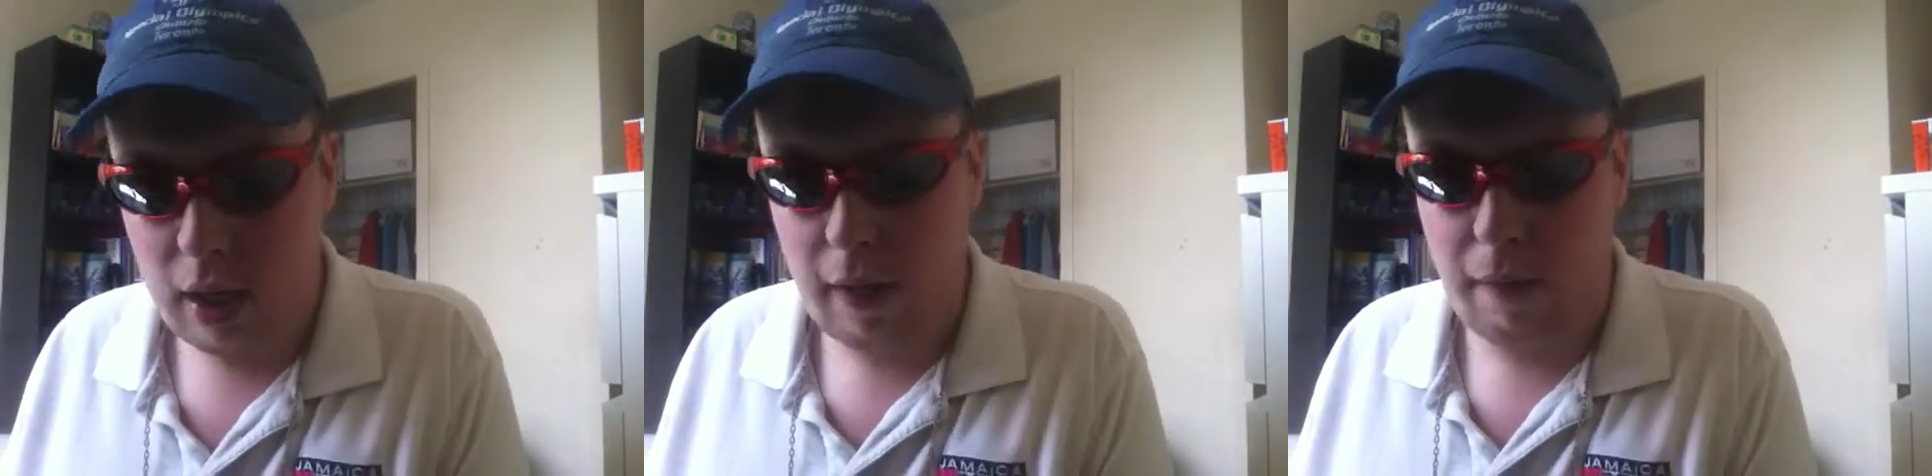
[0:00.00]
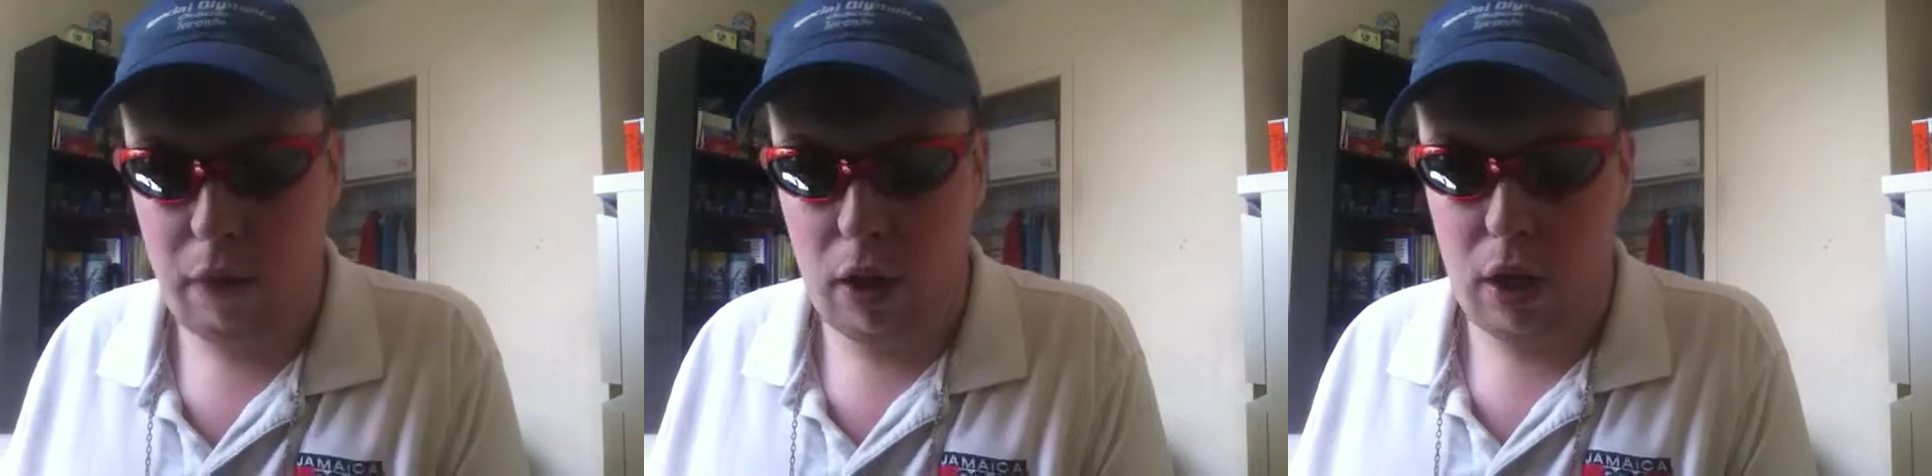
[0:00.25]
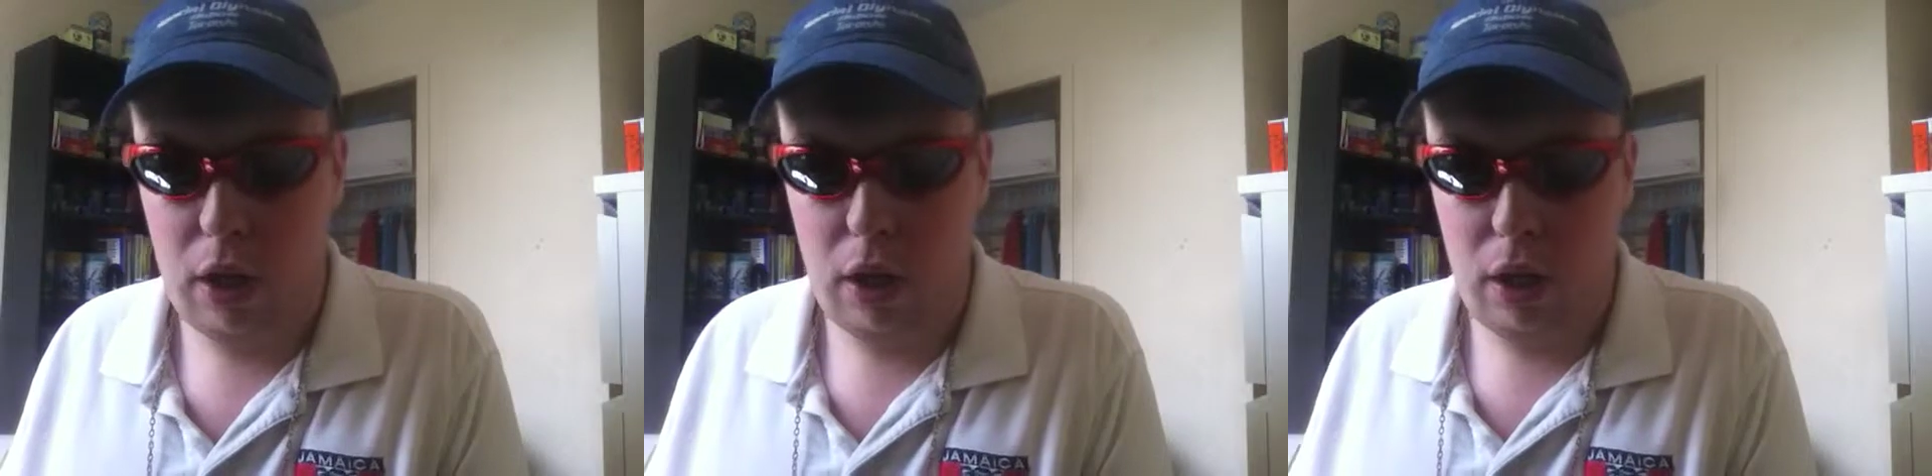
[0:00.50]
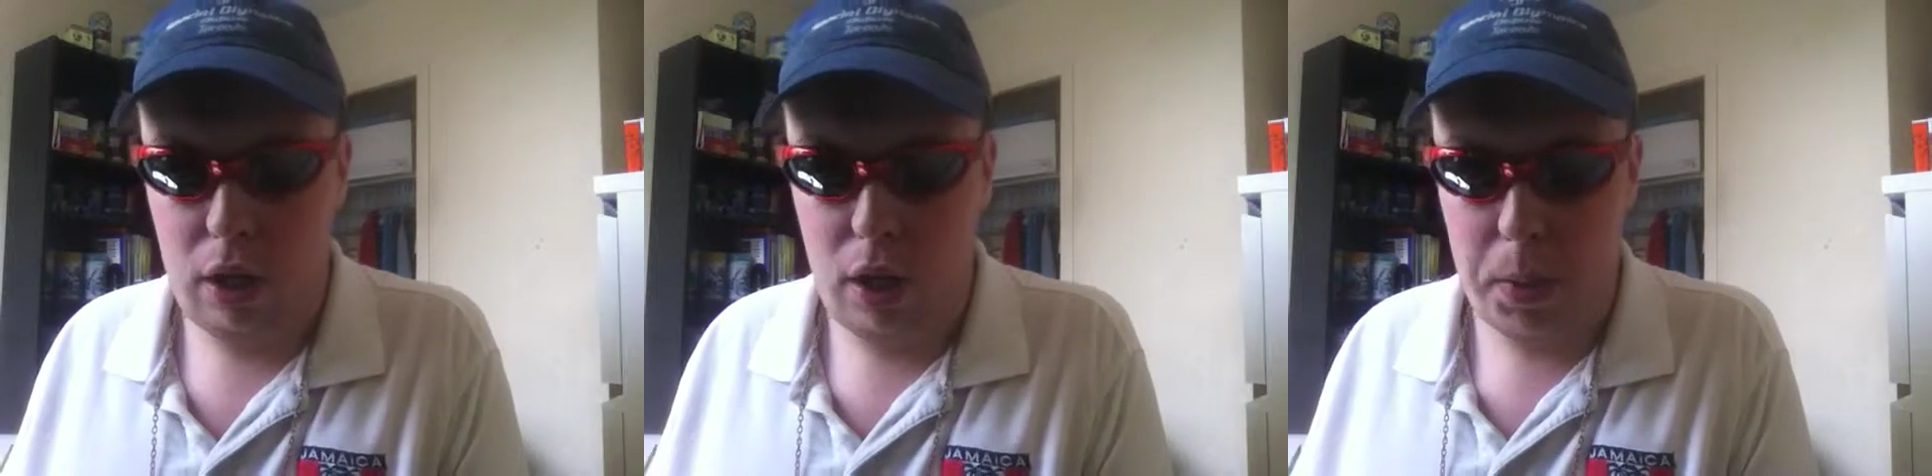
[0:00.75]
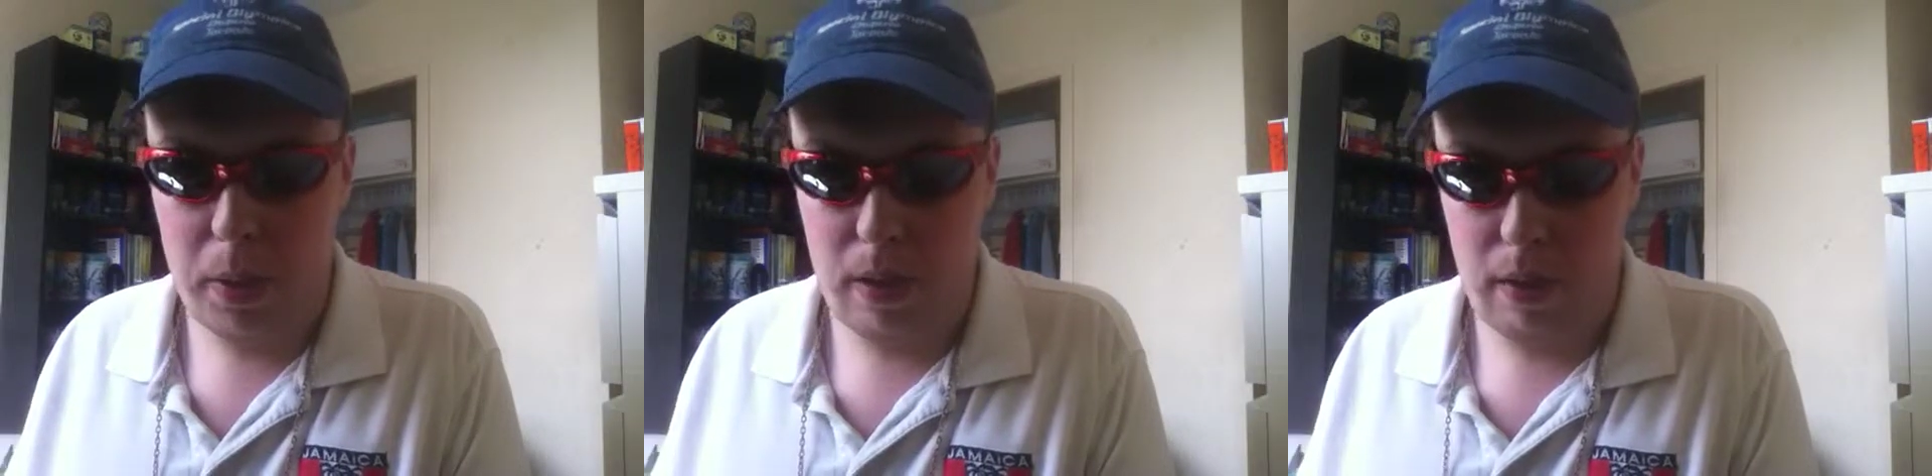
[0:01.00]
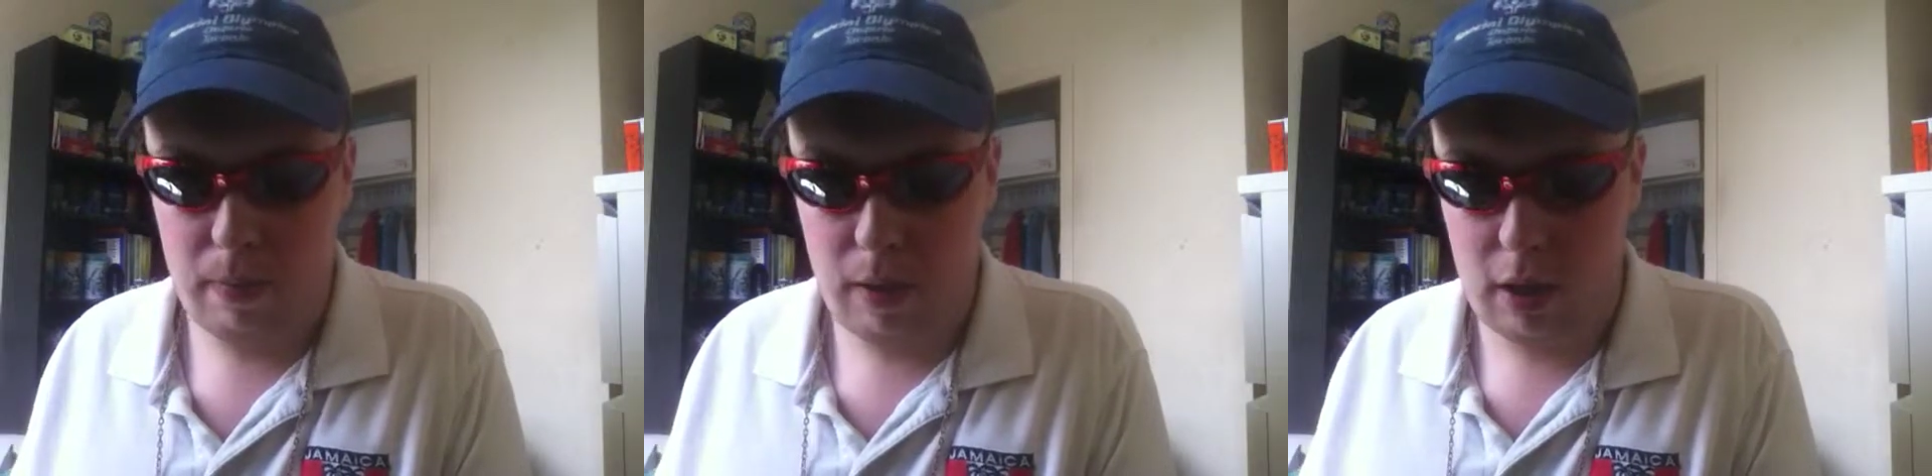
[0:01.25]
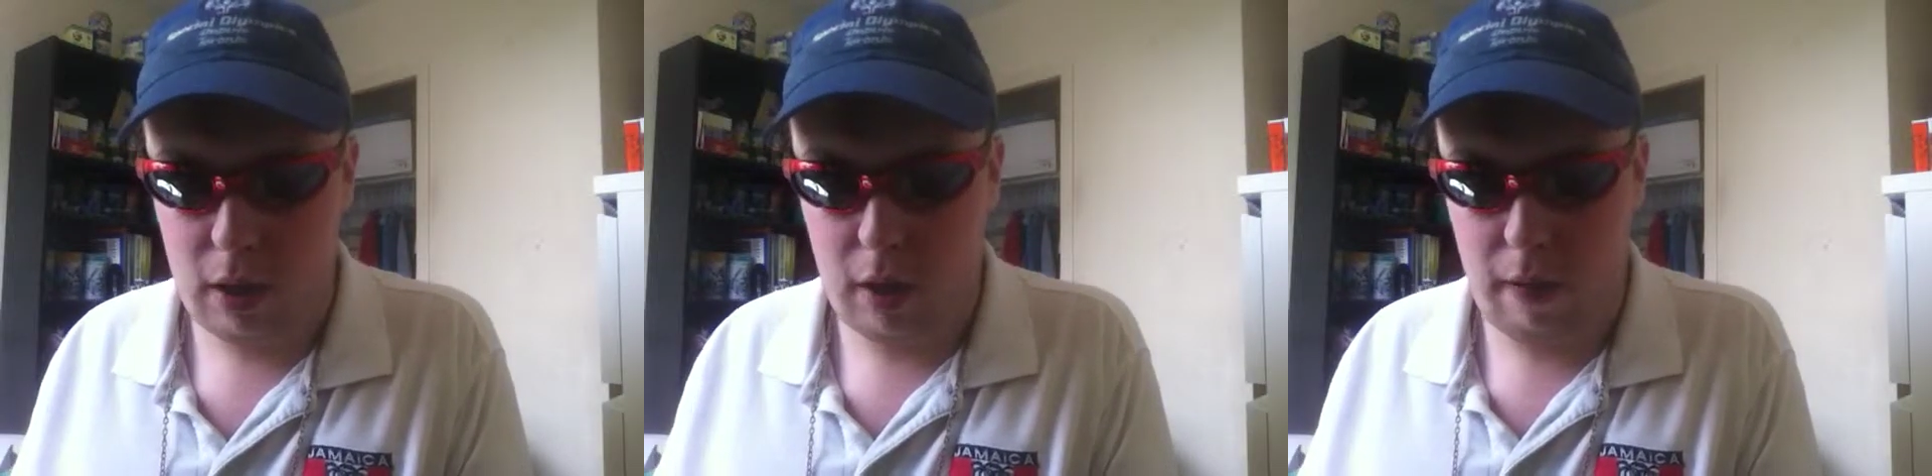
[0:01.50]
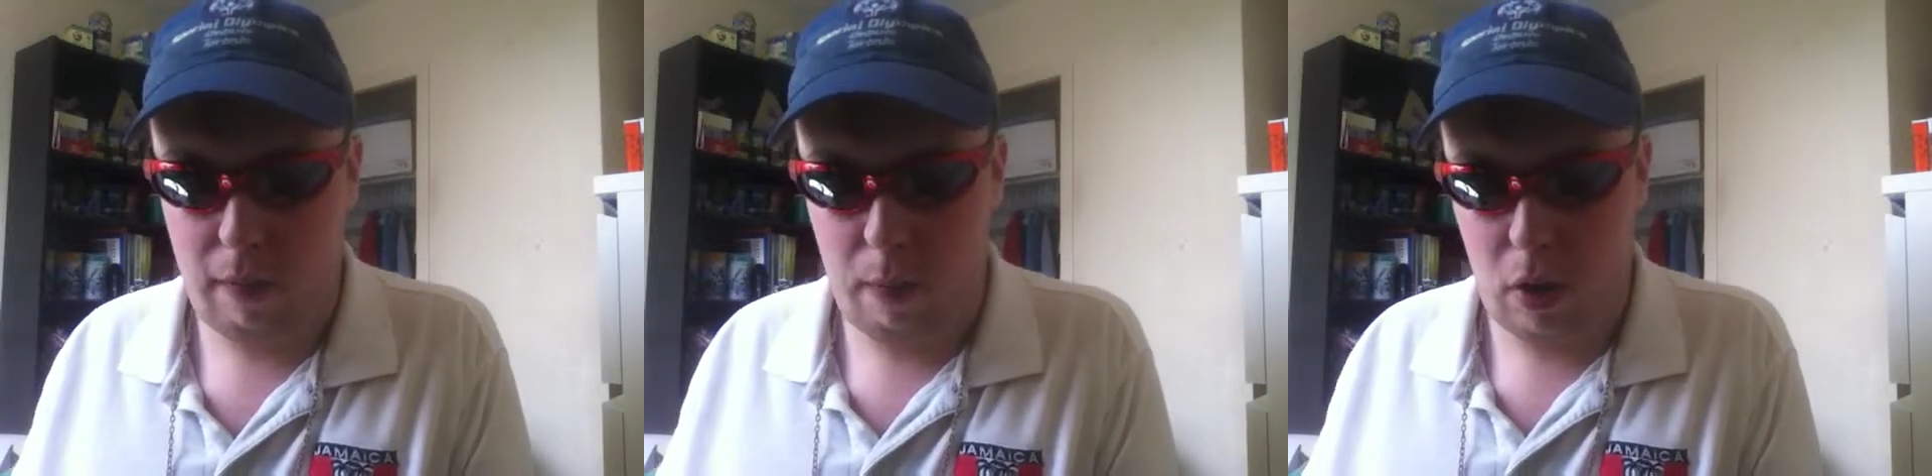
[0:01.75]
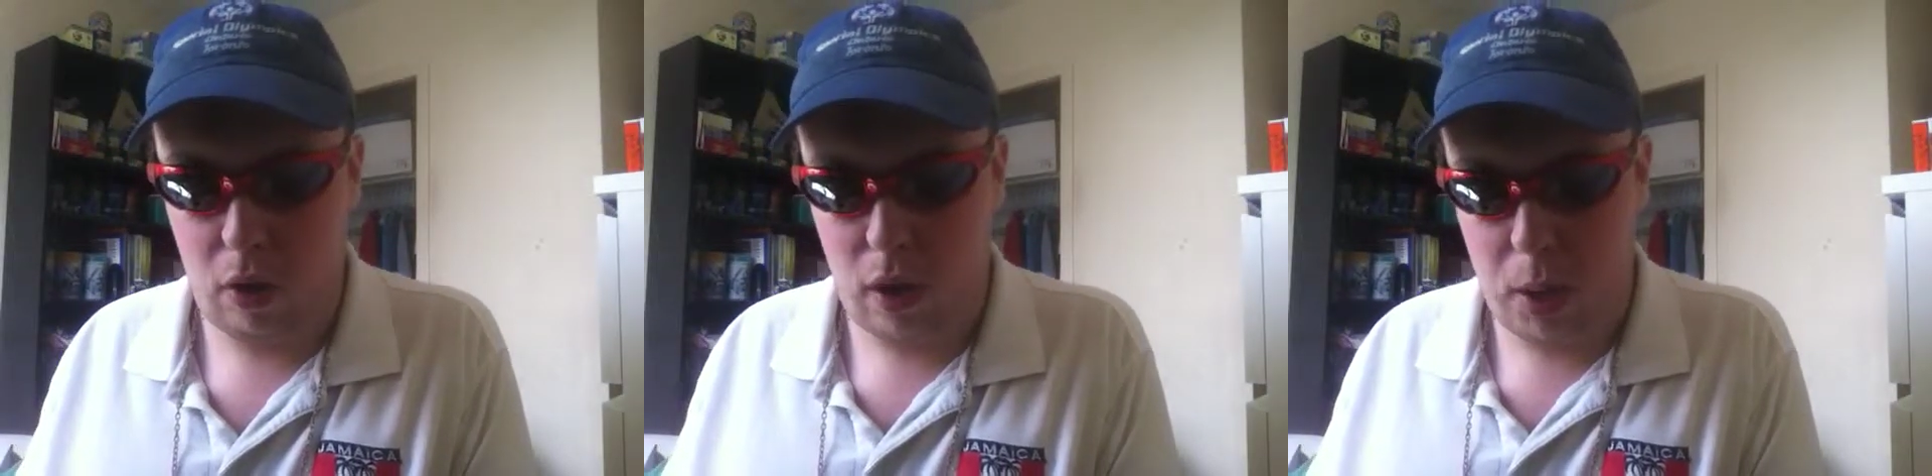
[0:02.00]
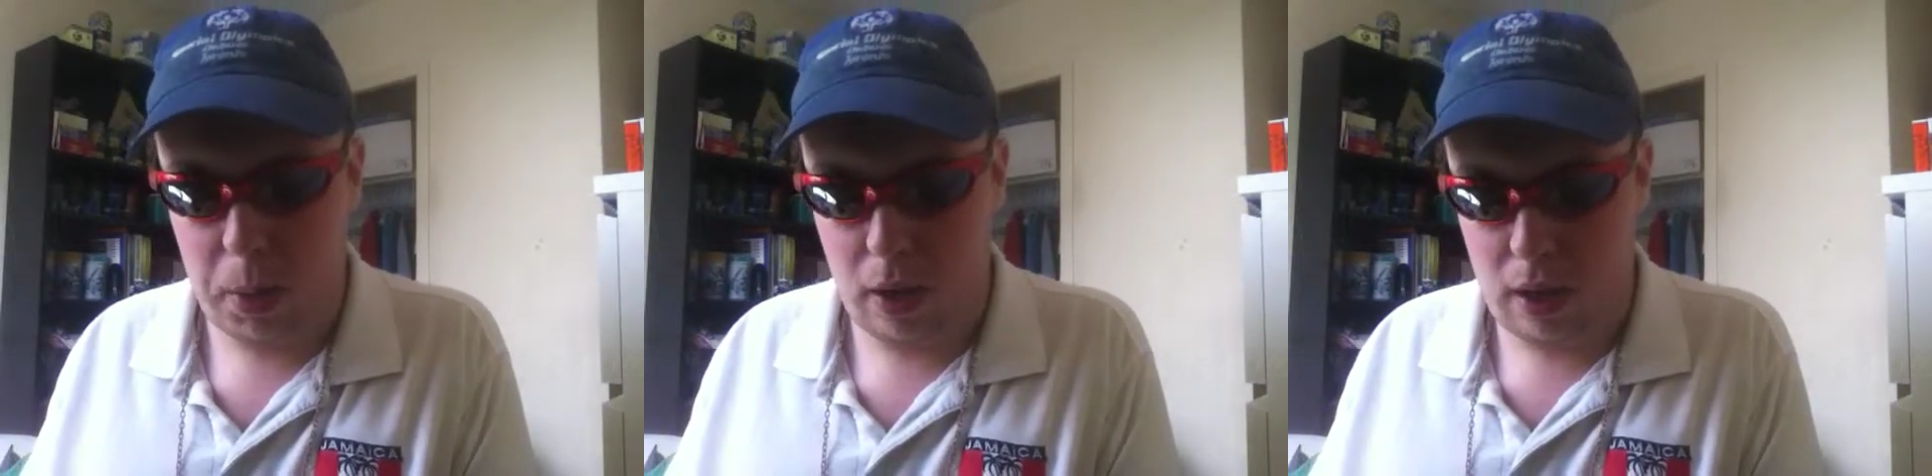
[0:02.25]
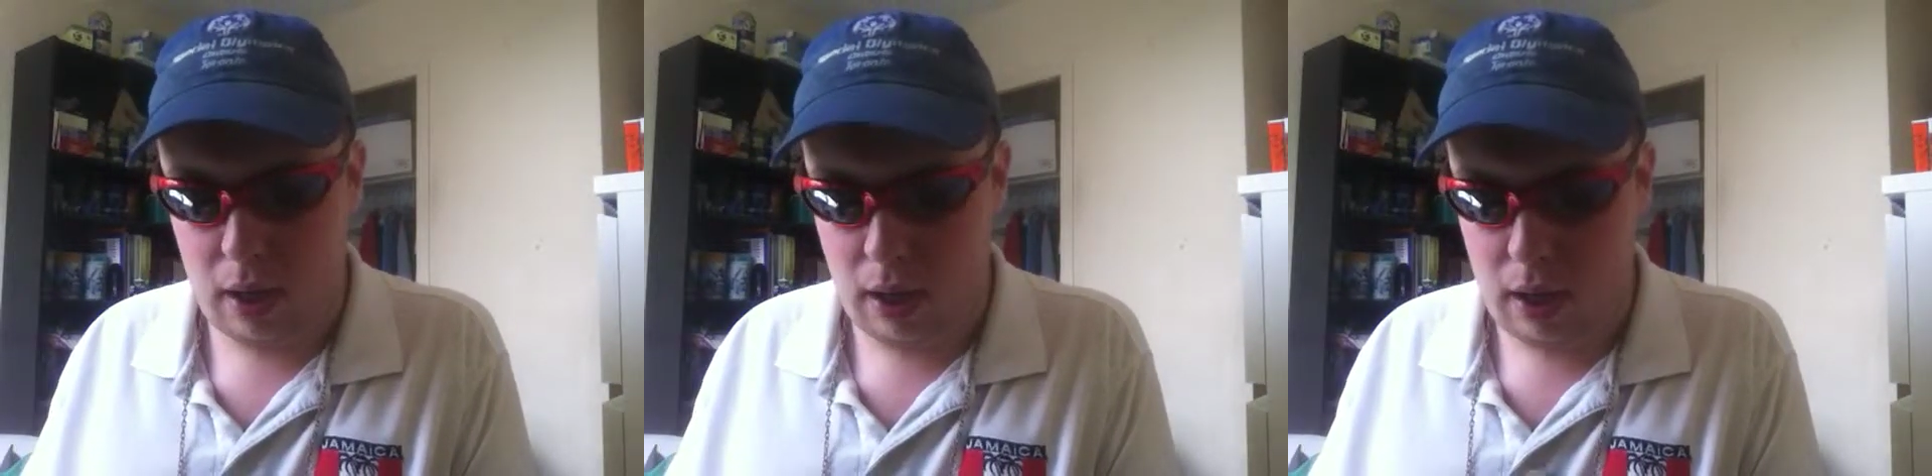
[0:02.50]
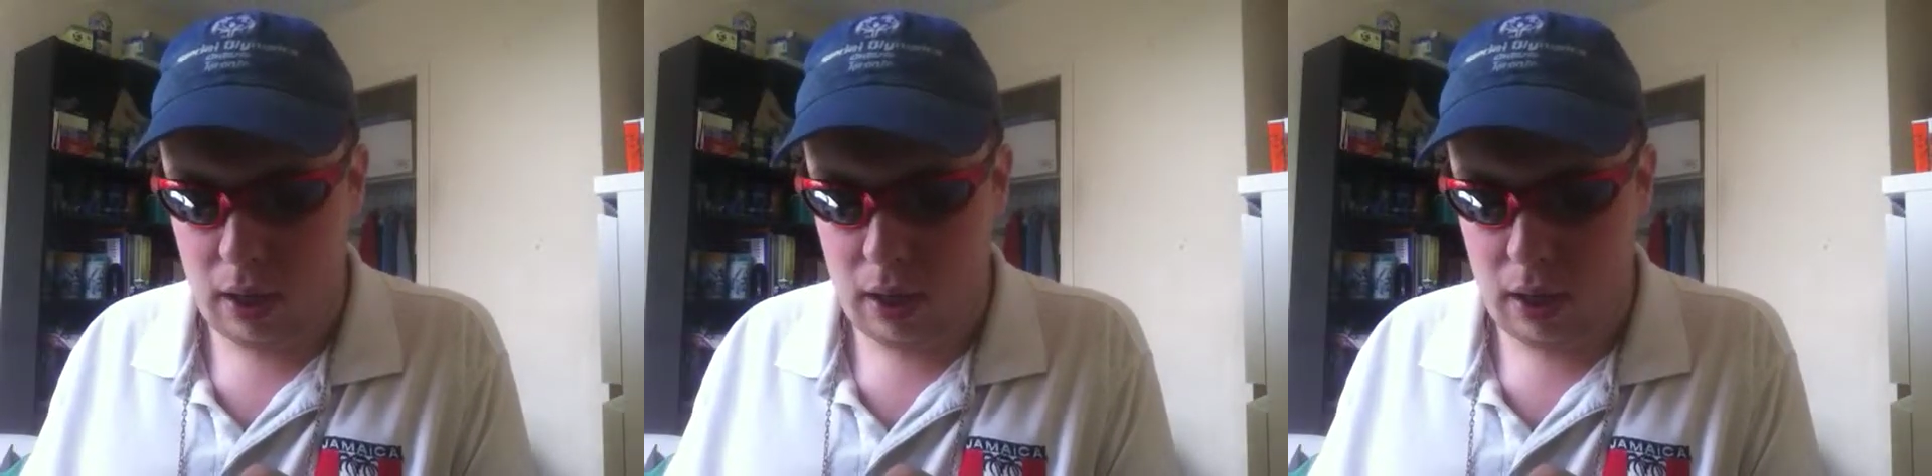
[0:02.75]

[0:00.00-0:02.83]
like five monster cards from your graveyard,